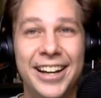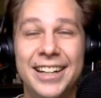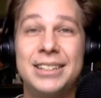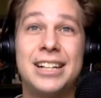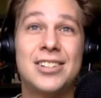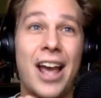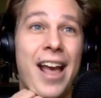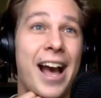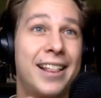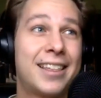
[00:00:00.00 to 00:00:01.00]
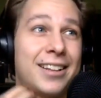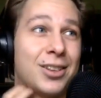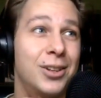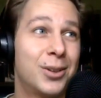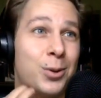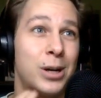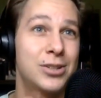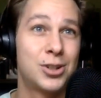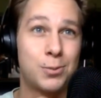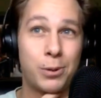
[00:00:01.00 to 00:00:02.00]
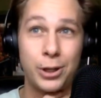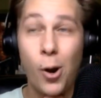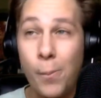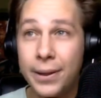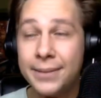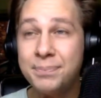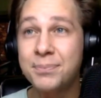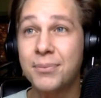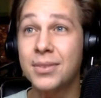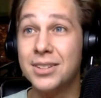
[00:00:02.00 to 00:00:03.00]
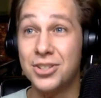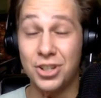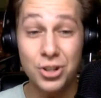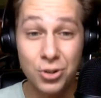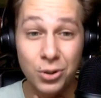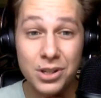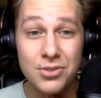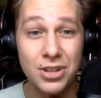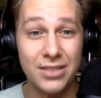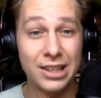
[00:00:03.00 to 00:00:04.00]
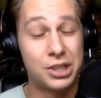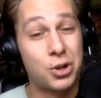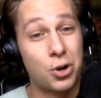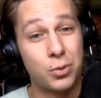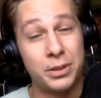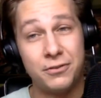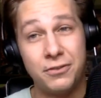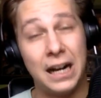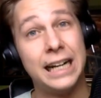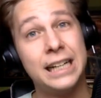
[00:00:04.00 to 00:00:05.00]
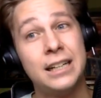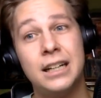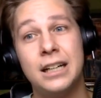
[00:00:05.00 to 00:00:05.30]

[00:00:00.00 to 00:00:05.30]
Because I think the West is pretty open. The Central is. I think the Stars will be fine.